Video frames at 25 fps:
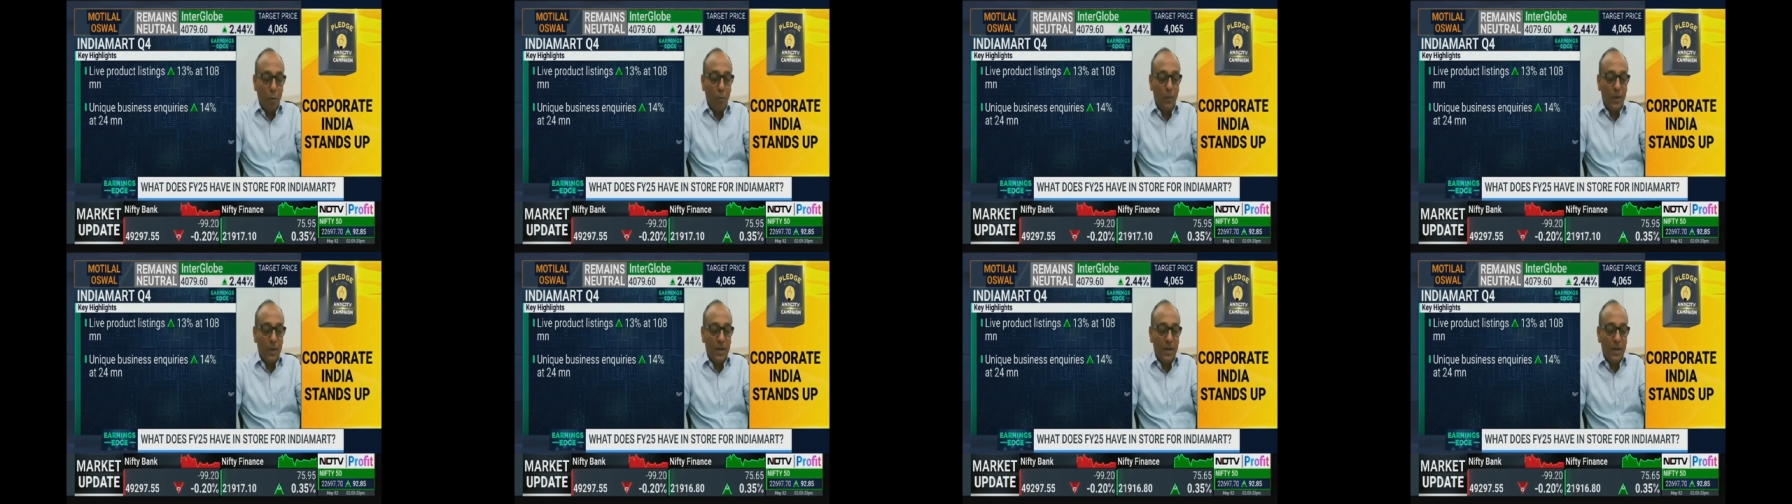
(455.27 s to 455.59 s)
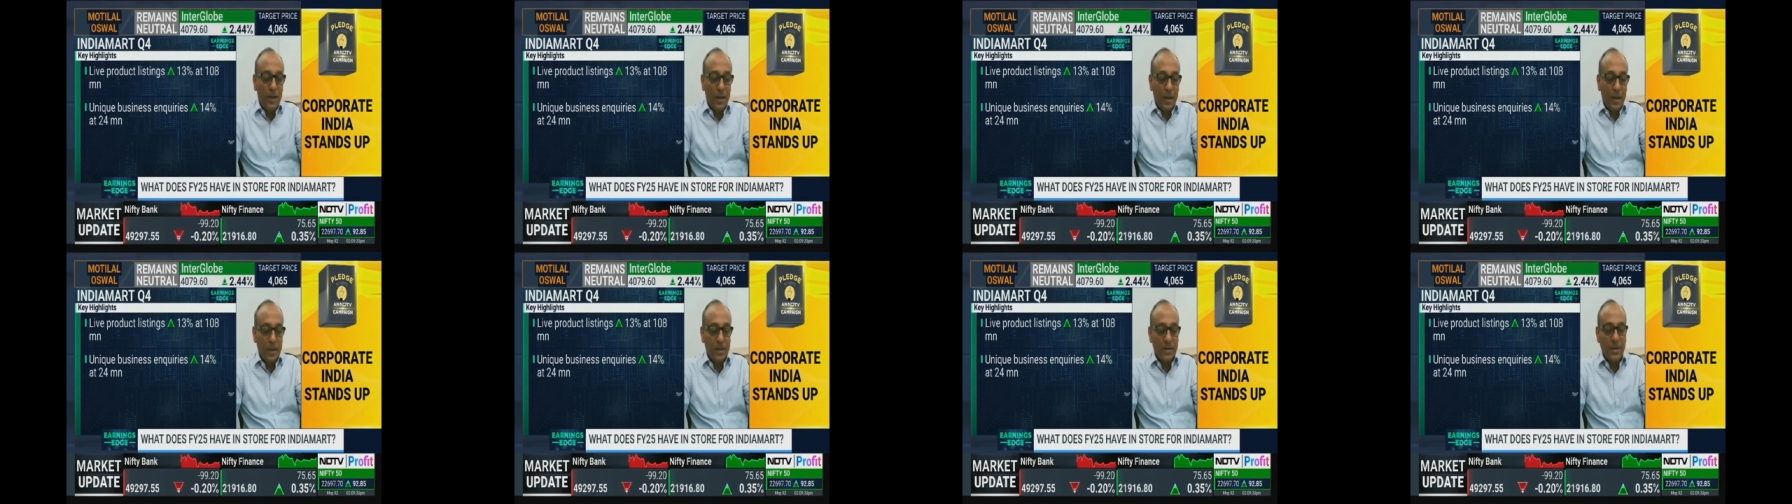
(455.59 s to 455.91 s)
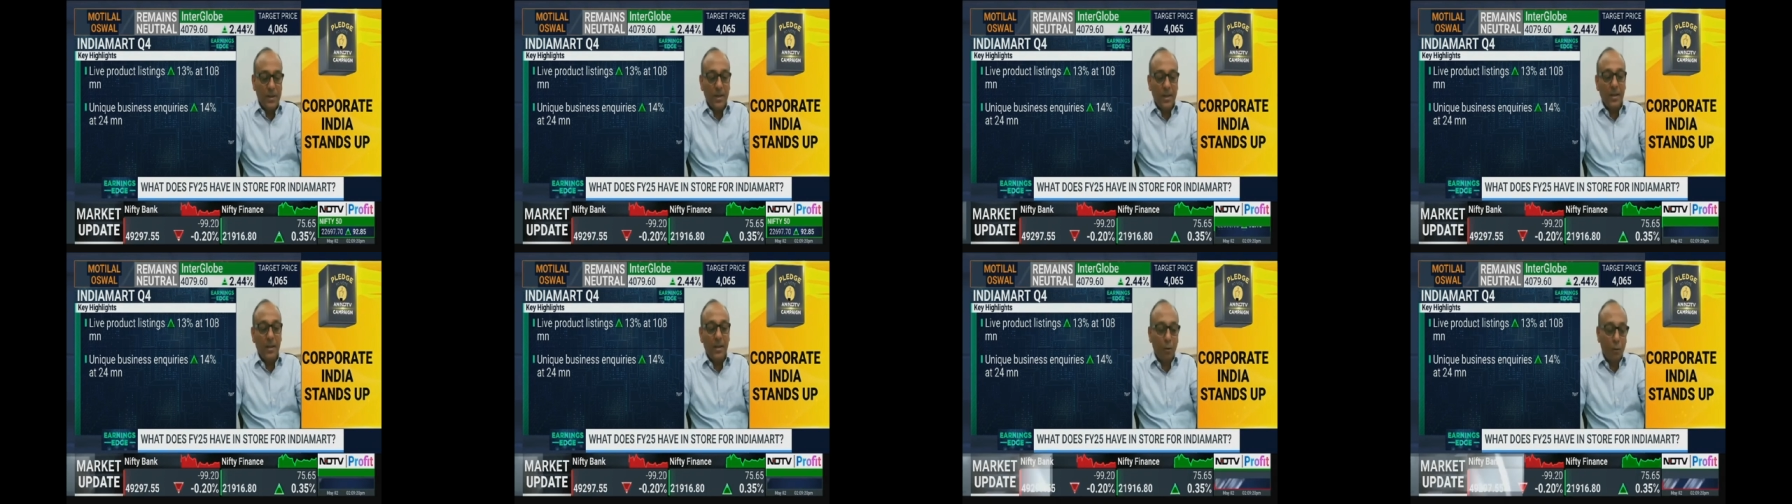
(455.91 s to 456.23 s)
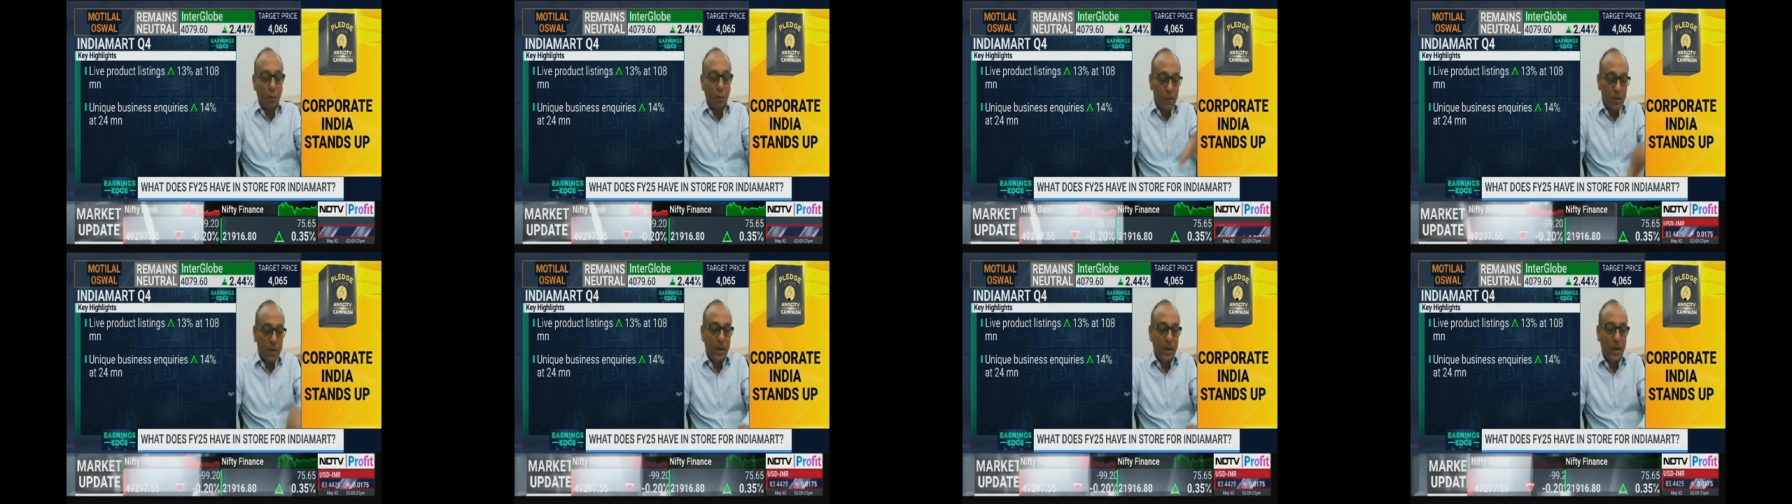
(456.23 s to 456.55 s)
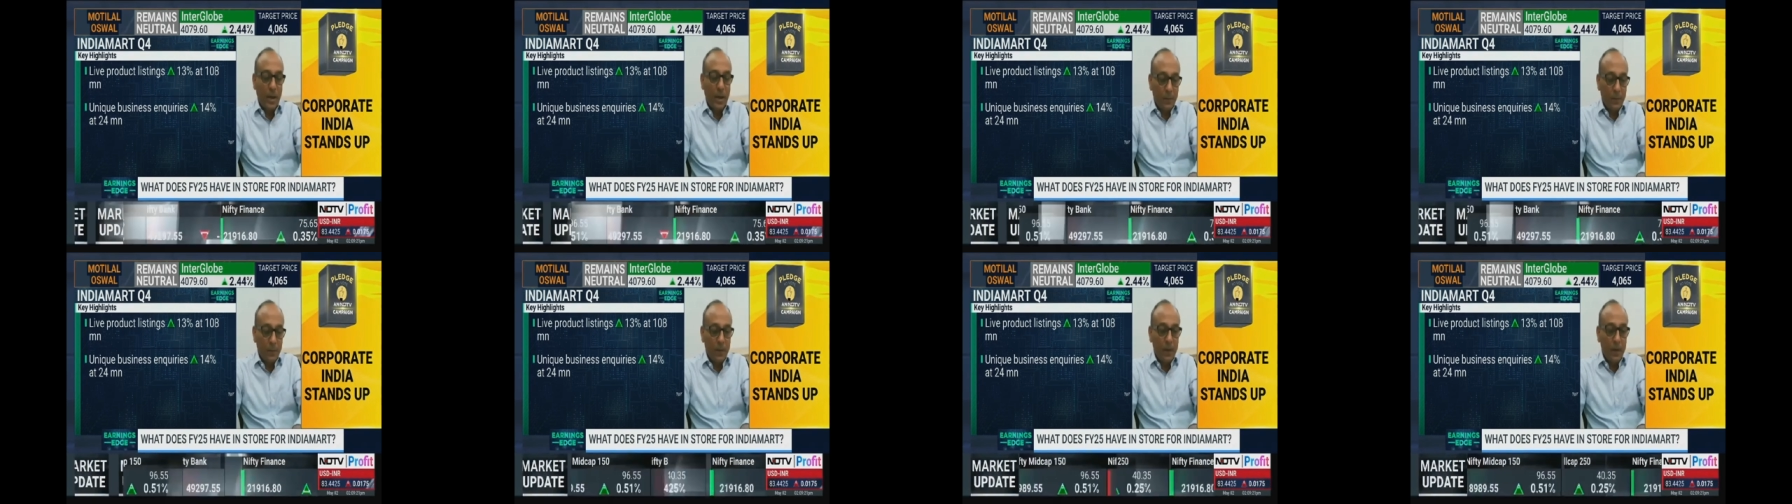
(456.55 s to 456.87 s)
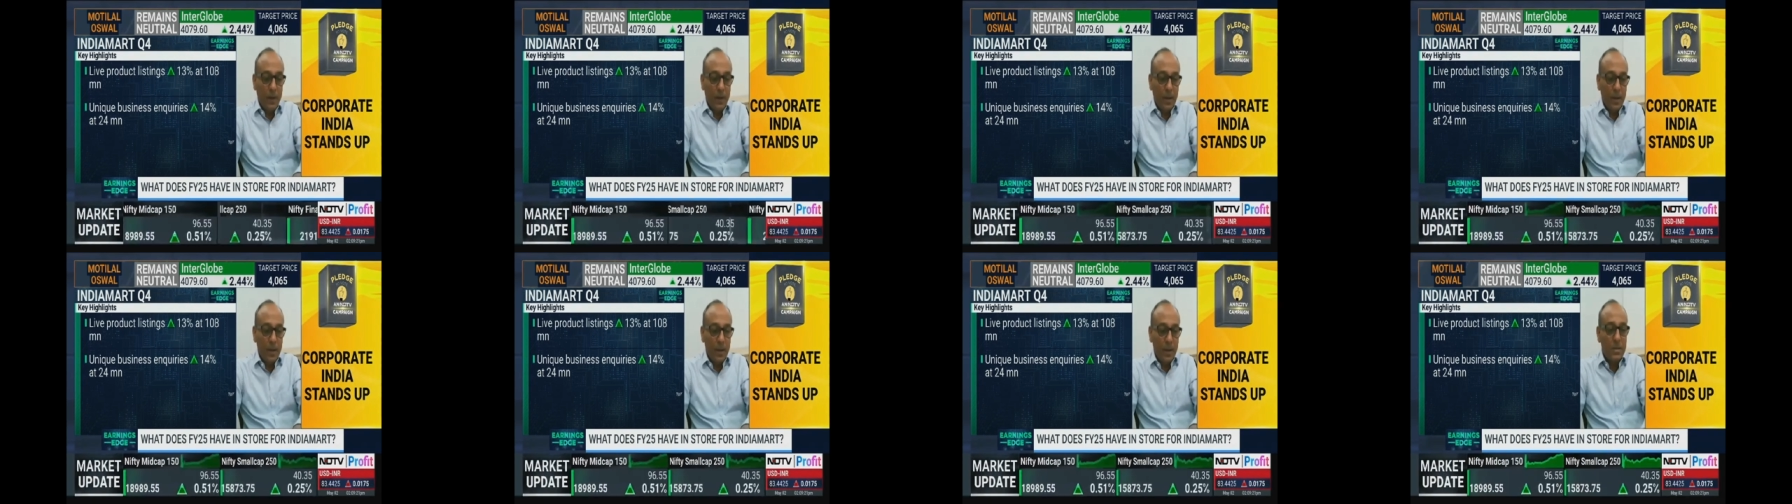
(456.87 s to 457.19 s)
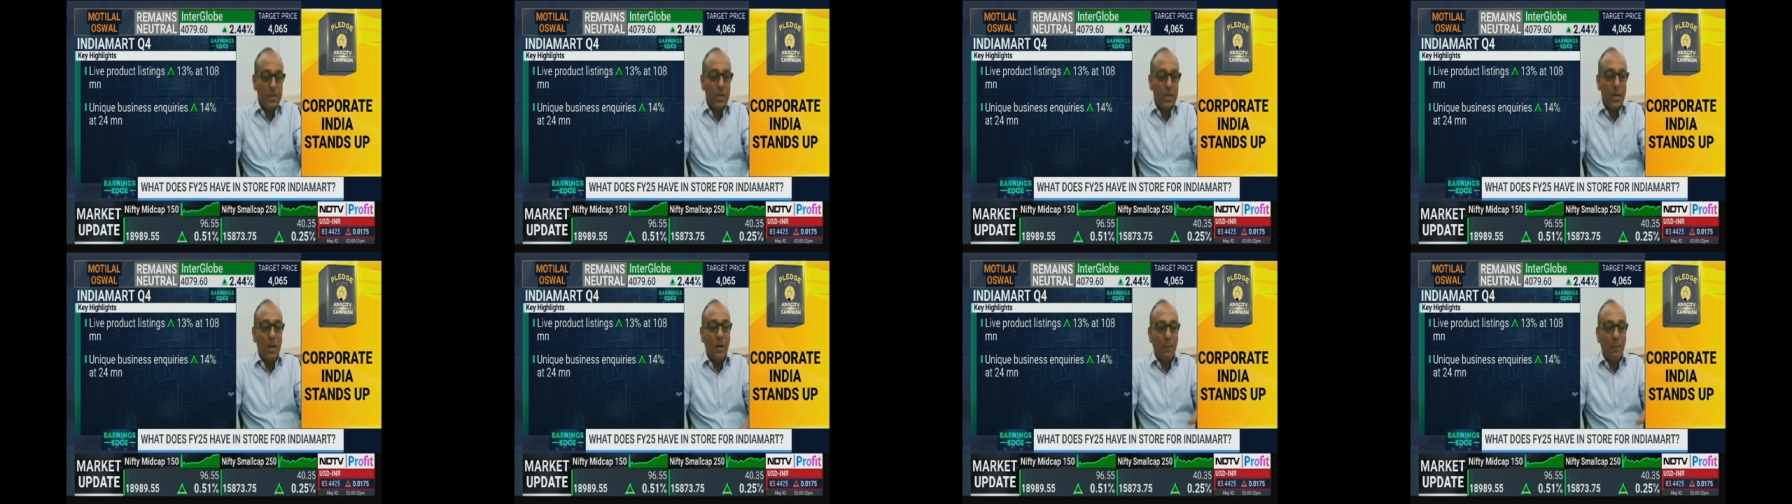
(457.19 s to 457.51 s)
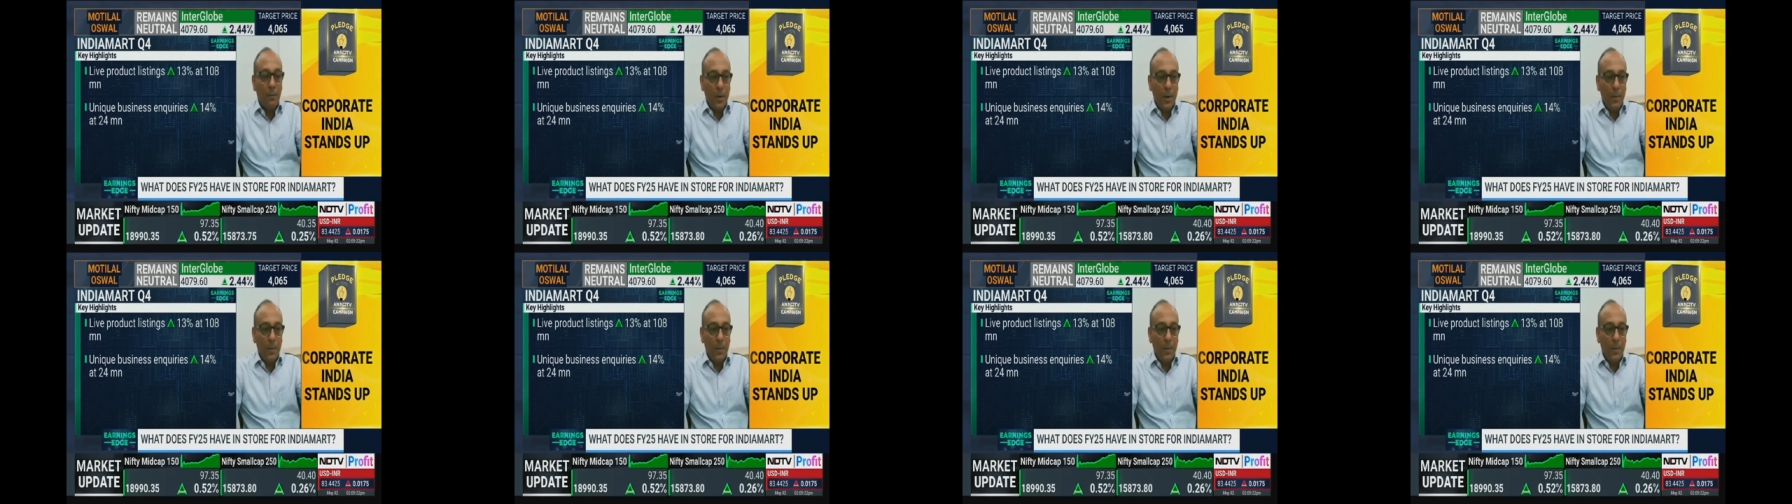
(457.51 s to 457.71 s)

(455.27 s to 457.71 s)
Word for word: covid years and the covid recovery years